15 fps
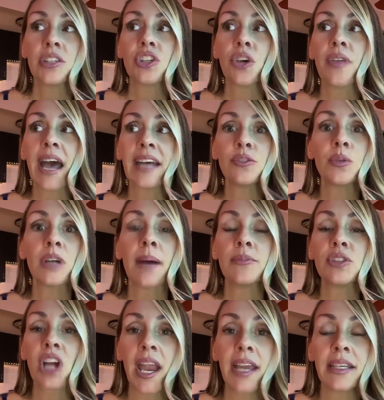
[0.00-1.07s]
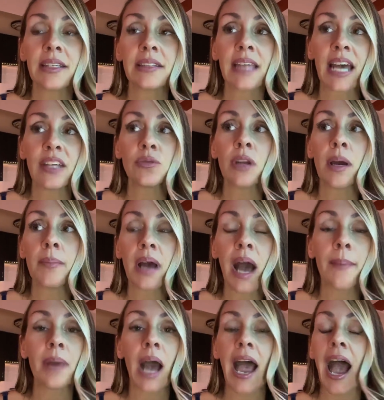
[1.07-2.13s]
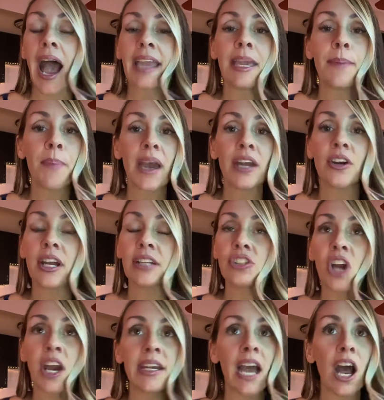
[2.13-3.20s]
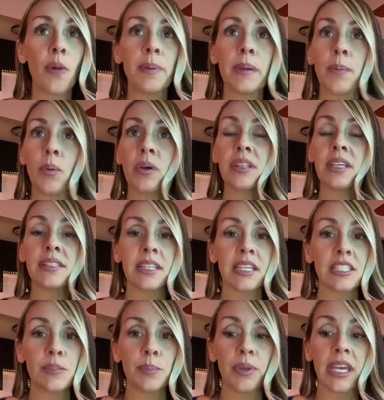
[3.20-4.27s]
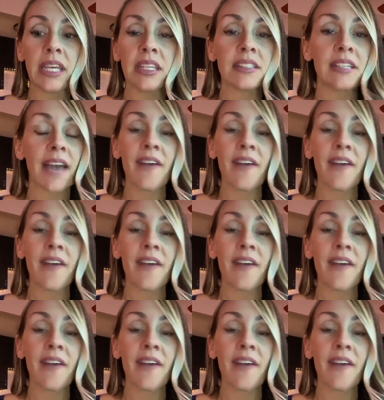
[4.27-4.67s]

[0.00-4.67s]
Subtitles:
So that's what I'm trying to, I get better at trying to help people with this and explain this.